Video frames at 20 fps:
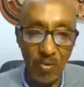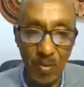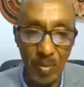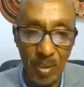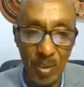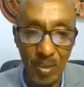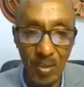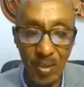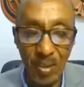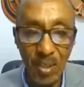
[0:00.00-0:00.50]
of
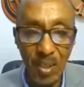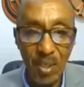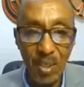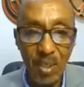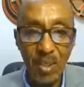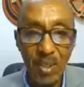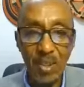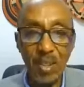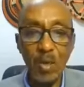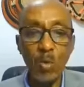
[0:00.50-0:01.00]
government.
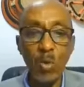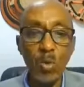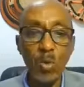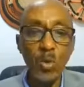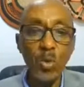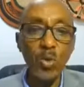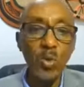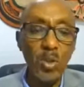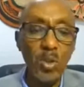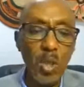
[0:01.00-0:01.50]
There
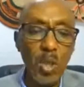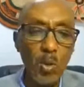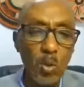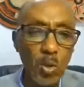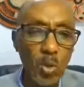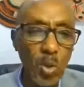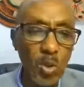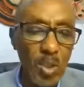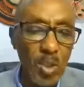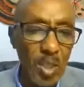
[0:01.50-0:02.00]

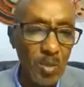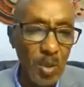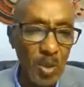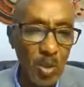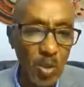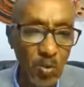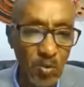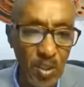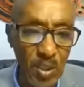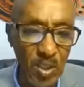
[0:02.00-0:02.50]
was not as
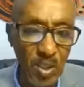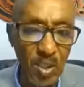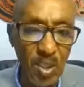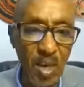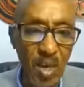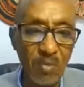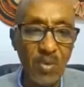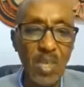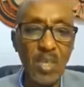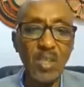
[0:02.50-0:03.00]
much of the
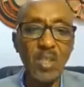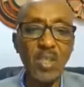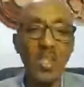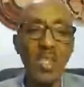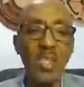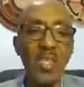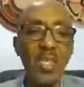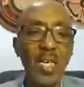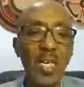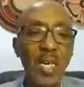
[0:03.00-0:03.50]

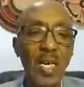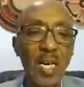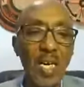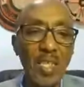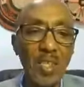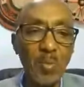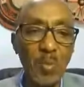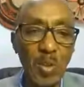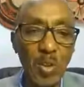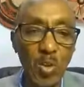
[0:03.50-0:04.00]
starvation,
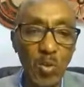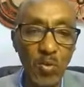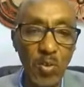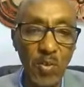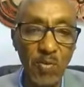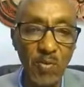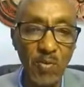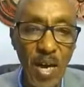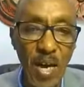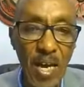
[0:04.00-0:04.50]
as much
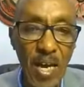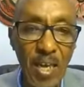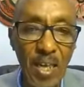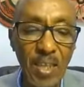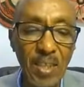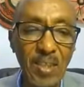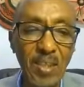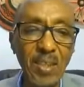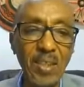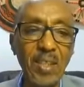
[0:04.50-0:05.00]
of the
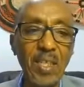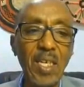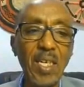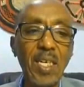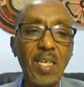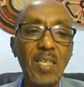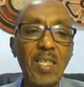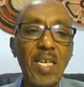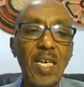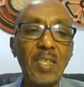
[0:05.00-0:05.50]
violence
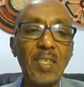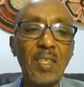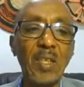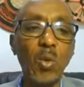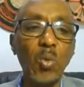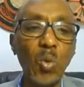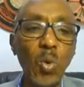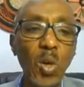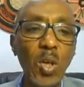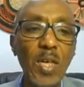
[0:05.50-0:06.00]
that
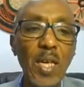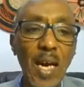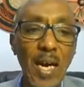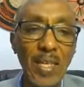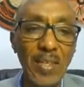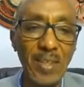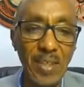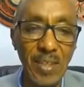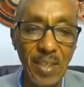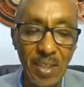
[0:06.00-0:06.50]
the world
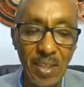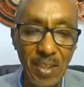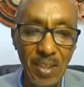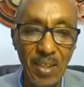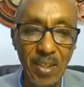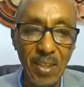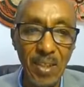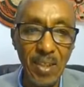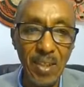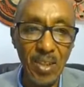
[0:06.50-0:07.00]
has
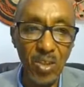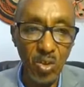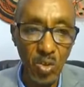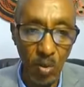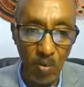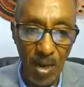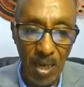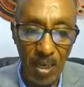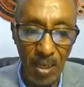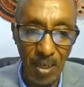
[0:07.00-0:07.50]
seen in
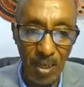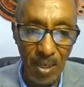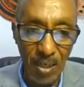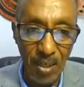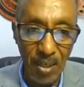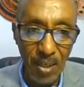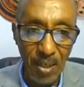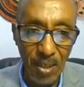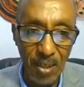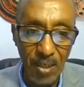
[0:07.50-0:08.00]
Somalia.
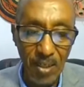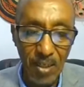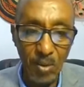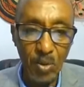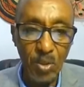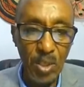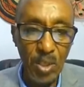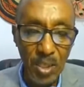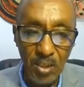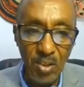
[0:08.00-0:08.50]

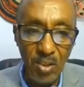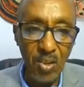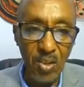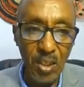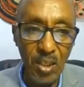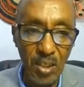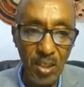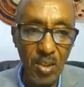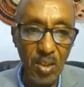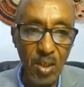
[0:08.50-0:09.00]
There was
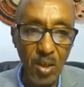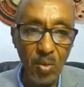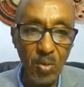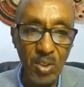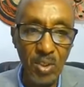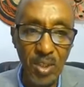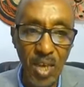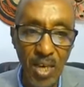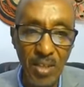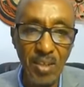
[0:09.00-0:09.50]
literally, you know,
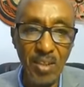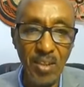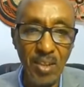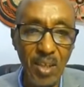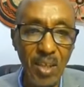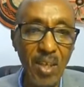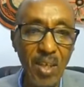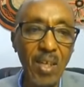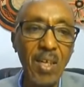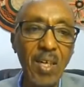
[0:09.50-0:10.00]

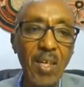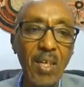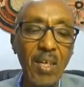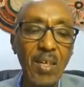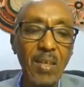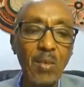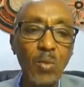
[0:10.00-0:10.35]
disaster